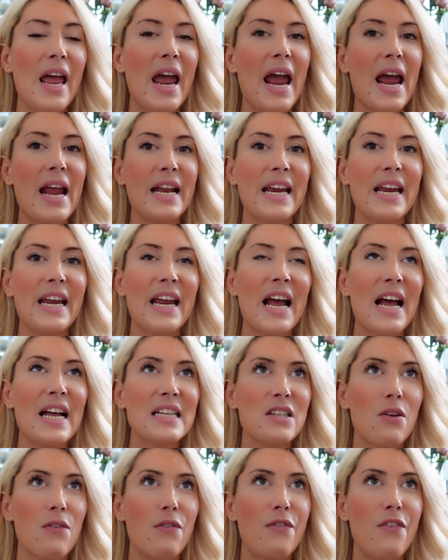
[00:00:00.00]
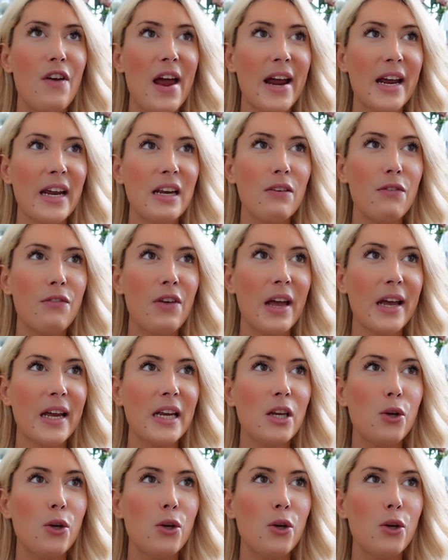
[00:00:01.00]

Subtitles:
And it has a very, very